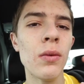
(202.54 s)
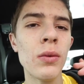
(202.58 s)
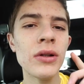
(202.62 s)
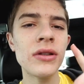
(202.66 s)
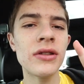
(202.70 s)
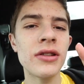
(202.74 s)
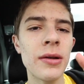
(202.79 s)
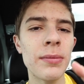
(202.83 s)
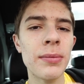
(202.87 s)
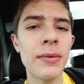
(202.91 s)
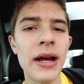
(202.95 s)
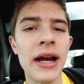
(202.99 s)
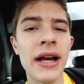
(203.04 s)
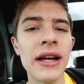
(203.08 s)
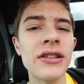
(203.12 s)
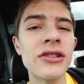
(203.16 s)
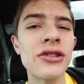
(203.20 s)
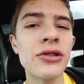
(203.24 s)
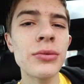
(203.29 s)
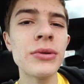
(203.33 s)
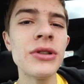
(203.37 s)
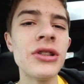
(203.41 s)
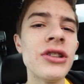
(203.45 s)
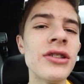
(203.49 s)
What's up
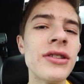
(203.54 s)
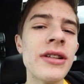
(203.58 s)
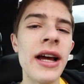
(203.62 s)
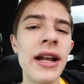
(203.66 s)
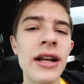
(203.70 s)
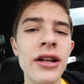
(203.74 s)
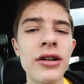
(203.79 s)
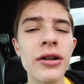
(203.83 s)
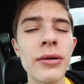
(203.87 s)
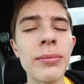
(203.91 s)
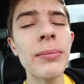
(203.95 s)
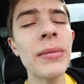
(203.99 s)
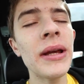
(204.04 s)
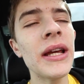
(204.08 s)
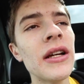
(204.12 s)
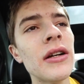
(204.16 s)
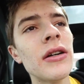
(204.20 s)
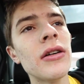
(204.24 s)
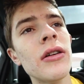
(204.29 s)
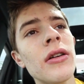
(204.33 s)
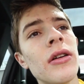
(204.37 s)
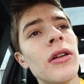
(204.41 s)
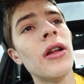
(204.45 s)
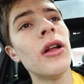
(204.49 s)
guys, we just had a good
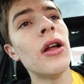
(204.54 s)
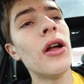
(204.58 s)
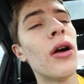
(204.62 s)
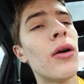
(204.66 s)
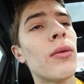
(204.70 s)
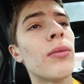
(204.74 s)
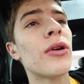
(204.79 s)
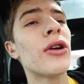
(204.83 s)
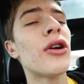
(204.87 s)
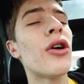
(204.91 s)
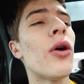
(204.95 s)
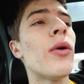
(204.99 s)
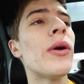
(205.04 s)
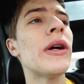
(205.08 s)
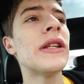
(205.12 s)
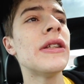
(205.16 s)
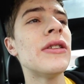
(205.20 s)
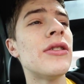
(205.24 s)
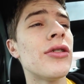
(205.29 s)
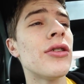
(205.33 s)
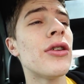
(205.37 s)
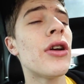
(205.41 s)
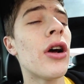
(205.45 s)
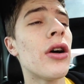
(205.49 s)
meal. We're going
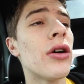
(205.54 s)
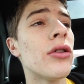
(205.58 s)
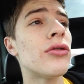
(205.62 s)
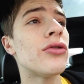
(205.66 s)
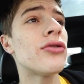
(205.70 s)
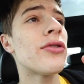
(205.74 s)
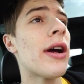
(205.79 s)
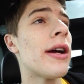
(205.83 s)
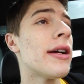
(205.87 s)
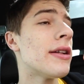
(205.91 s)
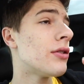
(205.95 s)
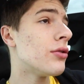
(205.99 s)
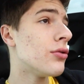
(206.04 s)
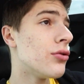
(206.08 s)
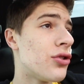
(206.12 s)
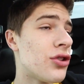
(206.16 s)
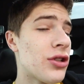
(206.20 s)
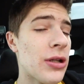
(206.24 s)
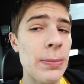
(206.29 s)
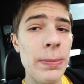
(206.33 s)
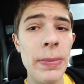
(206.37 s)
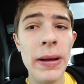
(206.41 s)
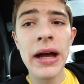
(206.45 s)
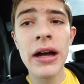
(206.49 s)
to go try to
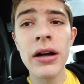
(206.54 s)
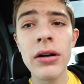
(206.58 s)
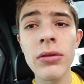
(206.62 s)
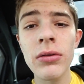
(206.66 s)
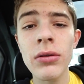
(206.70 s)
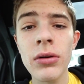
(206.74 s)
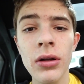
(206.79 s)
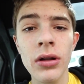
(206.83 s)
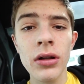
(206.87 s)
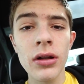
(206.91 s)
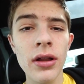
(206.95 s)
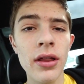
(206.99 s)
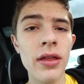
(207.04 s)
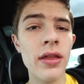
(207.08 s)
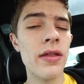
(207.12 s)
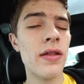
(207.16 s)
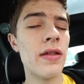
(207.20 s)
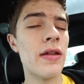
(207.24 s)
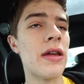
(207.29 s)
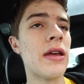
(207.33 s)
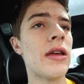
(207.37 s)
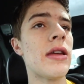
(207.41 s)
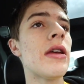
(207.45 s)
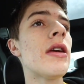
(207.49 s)
ship out
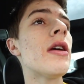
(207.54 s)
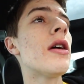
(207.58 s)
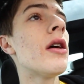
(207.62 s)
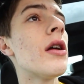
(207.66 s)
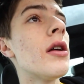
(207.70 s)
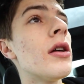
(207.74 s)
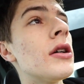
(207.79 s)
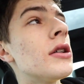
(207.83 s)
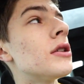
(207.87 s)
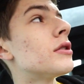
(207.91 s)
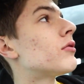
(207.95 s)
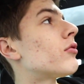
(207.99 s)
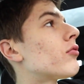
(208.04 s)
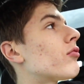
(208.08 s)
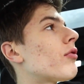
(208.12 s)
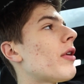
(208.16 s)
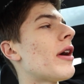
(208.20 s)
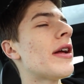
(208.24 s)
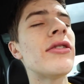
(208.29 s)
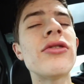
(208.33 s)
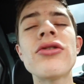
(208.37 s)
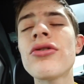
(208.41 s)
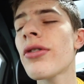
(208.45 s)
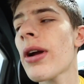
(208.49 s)
the
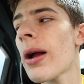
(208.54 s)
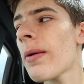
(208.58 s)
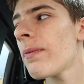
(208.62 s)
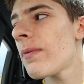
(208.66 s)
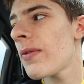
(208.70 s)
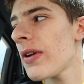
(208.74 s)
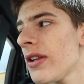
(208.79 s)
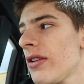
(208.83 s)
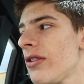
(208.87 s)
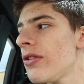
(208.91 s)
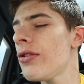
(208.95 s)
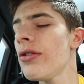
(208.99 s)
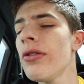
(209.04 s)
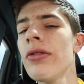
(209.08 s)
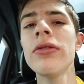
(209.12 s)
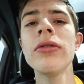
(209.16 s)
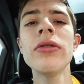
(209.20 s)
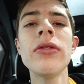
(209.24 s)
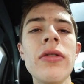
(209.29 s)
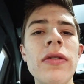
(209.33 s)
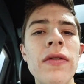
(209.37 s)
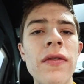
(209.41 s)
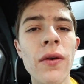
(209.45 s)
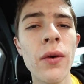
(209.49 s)
red Strat
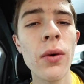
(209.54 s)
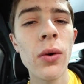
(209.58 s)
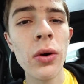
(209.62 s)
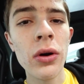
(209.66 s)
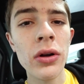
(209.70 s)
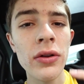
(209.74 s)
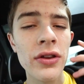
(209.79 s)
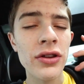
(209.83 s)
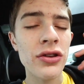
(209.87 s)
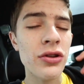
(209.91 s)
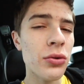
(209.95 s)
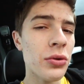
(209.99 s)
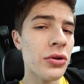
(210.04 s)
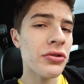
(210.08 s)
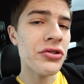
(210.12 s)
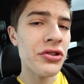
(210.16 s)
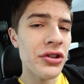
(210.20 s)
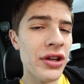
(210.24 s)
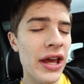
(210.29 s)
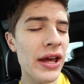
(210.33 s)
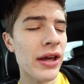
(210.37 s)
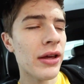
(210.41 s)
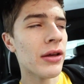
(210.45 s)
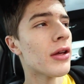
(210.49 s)
V2s for the
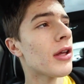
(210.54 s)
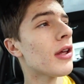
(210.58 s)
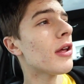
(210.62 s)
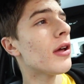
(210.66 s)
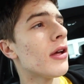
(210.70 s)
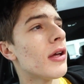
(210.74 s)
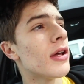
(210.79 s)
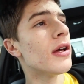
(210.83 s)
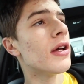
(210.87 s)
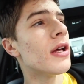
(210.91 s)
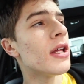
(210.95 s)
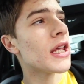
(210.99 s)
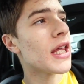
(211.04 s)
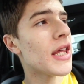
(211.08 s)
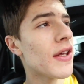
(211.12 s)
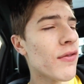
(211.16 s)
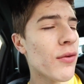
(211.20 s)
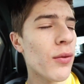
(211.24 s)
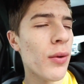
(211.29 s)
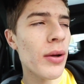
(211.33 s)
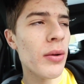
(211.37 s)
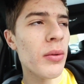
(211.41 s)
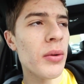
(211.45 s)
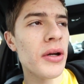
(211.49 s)
200K
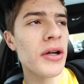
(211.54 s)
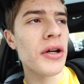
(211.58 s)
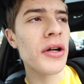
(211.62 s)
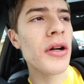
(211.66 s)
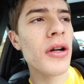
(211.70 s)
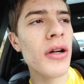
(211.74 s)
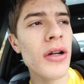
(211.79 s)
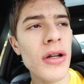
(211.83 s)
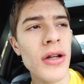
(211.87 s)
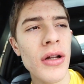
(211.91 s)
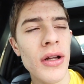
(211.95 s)
giveaway winner.